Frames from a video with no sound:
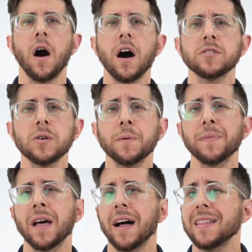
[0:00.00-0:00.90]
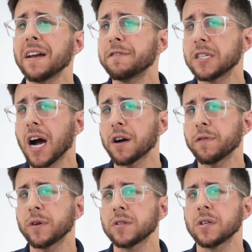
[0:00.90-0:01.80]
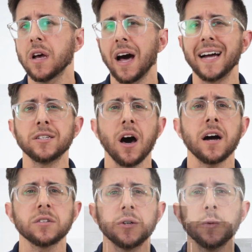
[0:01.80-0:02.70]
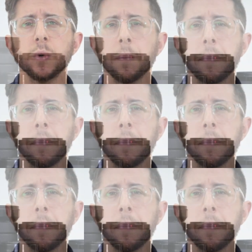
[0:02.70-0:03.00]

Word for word: Also, a lot of photographers I talk to will